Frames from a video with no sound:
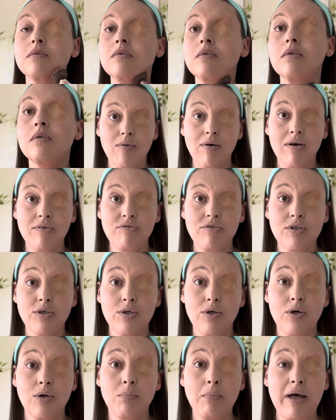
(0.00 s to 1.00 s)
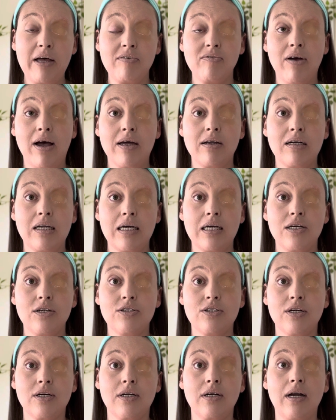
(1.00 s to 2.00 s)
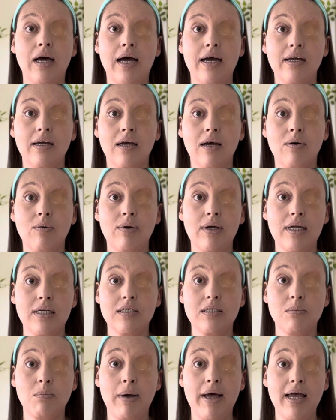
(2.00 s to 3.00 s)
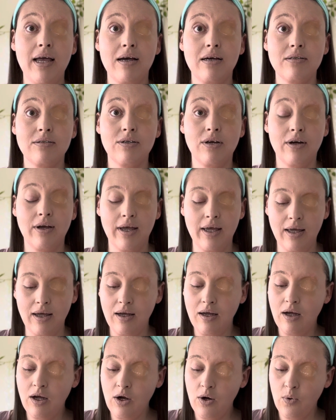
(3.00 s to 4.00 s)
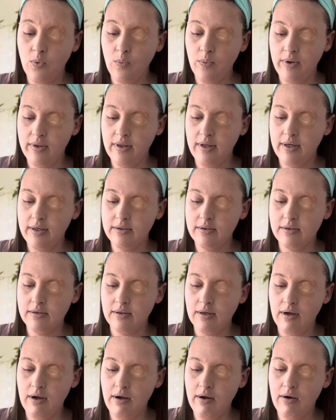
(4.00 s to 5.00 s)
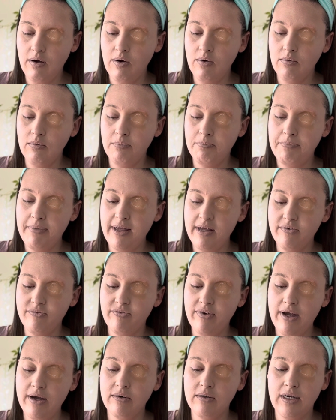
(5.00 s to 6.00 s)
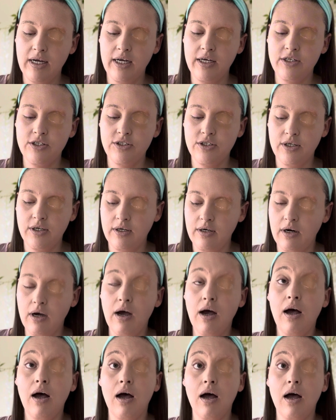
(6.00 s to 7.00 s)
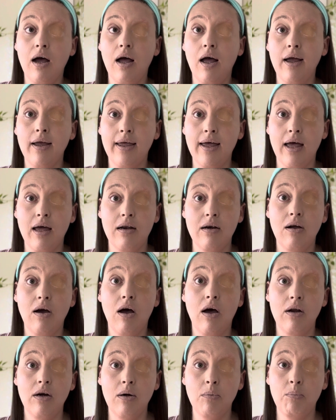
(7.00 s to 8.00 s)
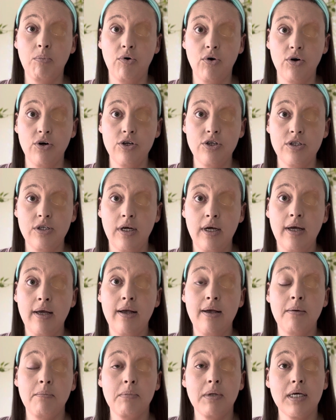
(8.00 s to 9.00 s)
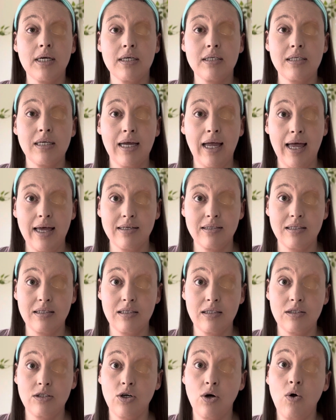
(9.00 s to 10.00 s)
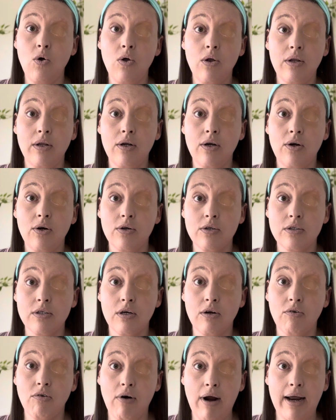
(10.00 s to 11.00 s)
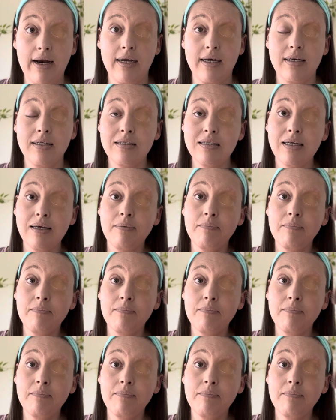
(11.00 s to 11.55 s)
When I've done all my foundation, I go into my eye socket with its own bit of foundation, again on a brush, because it gets into all the nooks and crannies.